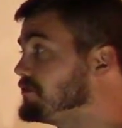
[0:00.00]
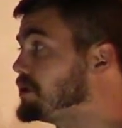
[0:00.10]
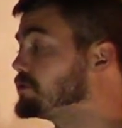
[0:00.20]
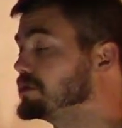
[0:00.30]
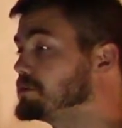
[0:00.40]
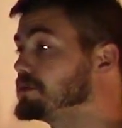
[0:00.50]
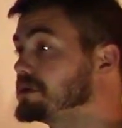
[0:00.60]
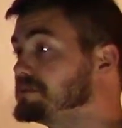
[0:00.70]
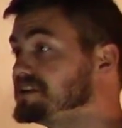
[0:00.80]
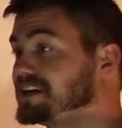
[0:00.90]
of
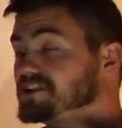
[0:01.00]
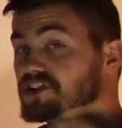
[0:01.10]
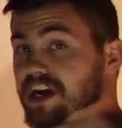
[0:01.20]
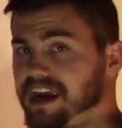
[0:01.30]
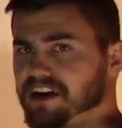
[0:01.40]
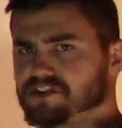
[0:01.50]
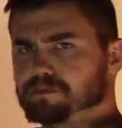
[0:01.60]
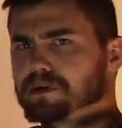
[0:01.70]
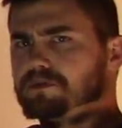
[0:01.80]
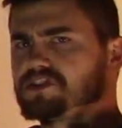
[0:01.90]
equilibrium did change,
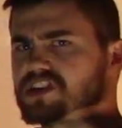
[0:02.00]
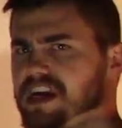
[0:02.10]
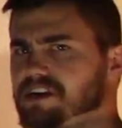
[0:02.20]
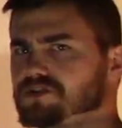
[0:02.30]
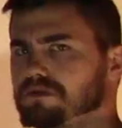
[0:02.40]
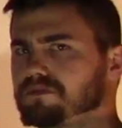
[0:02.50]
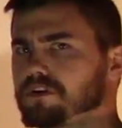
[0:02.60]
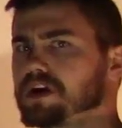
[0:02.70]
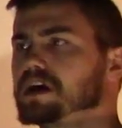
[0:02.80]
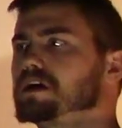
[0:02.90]
but it would change
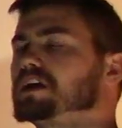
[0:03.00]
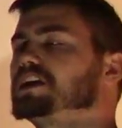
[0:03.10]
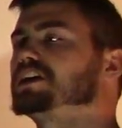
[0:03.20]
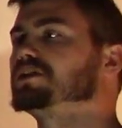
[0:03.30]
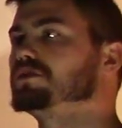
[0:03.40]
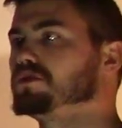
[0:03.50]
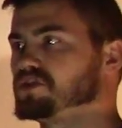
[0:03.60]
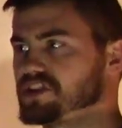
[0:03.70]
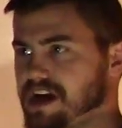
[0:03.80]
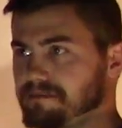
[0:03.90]
over
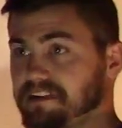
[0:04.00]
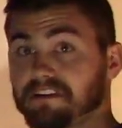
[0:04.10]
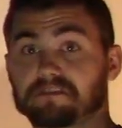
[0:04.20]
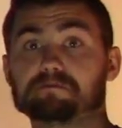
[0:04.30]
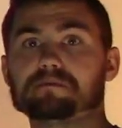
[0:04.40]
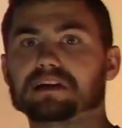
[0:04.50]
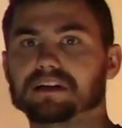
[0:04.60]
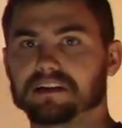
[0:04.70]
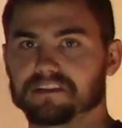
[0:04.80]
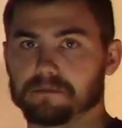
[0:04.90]
huge timescales,
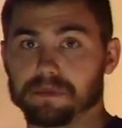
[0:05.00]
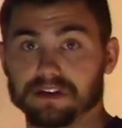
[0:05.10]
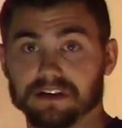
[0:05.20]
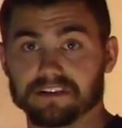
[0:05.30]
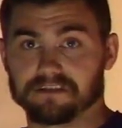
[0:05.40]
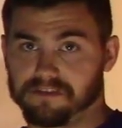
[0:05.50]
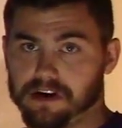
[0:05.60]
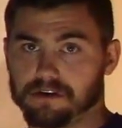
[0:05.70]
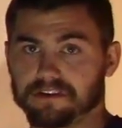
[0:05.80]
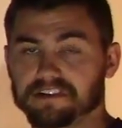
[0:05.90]
millions and millions of
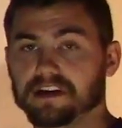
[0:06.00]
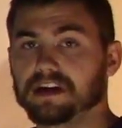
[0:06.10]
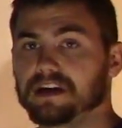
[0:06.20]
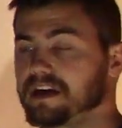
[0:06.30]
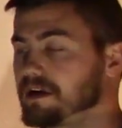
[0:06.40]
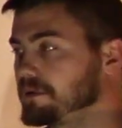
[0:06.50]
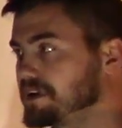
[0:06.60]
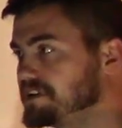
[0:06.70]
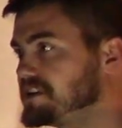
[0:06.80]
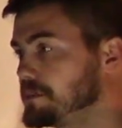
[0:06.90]
years. It
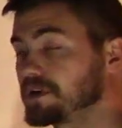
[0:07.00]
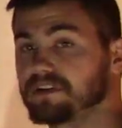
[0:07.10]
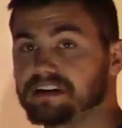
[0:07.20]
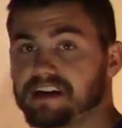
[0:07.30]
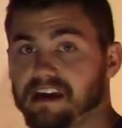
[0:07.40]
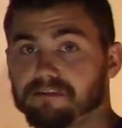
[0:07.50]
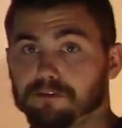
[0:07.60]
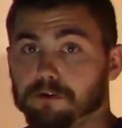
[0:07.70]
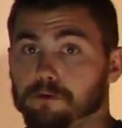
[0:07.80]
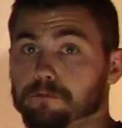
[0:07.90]
would typically take
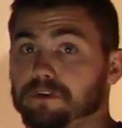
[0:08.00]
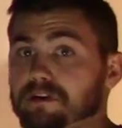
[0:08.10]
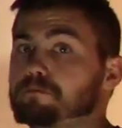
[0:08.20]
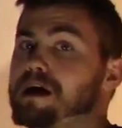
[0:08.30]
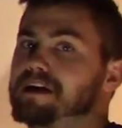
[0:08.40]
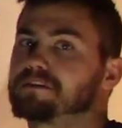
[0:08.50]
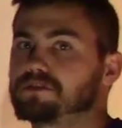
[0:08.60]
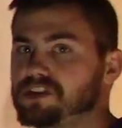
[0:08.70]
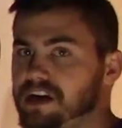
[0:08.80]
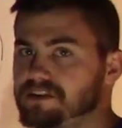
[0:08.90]
for really radical
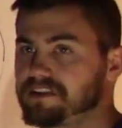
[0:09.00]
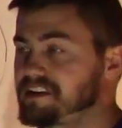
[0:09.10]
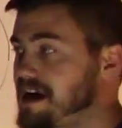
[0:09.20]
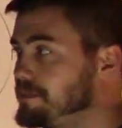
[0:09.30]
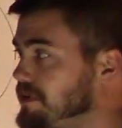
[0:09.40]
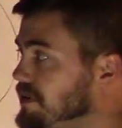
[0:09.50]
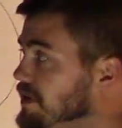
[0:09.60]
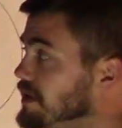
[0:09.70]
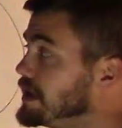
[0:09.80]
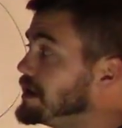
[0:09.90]
changes to happen.
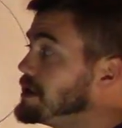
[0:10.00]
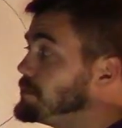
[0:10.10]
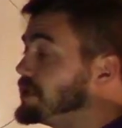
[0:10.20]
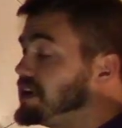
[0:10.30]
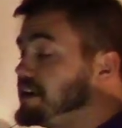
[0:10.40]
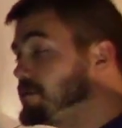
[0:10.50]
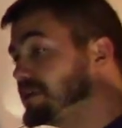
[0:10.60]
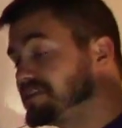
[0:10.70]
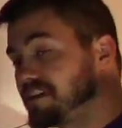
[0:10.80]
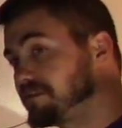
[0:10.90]
But
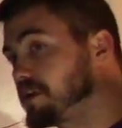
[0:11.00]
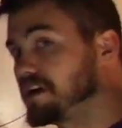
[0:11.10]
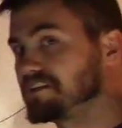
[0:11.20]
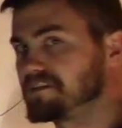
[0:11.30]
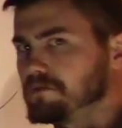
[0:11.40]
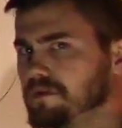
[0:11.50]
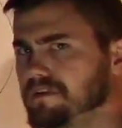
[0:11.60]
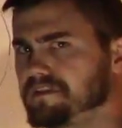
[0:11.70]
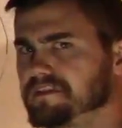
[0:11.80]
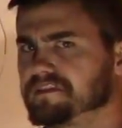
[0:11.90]
humans have caused
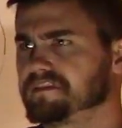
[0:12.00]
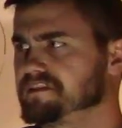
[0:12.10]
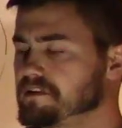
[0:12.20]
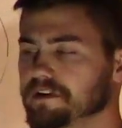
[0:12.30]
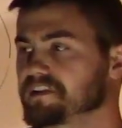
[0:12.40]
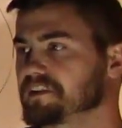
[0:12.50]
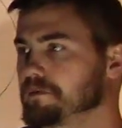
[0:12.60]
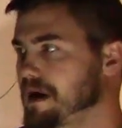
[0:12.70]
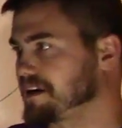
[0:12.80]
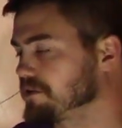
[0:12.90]
seriously
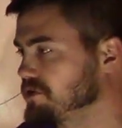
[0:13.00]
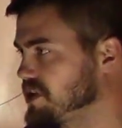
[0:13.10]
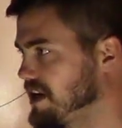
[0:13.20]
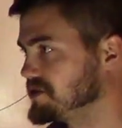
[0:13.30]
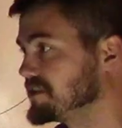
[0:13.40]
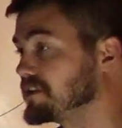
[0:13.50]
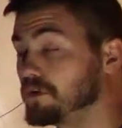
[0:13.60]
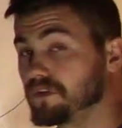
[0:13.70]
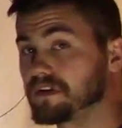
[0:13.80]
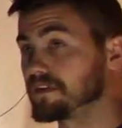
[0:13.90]
radical changes
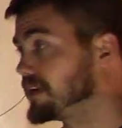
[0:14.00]
only in the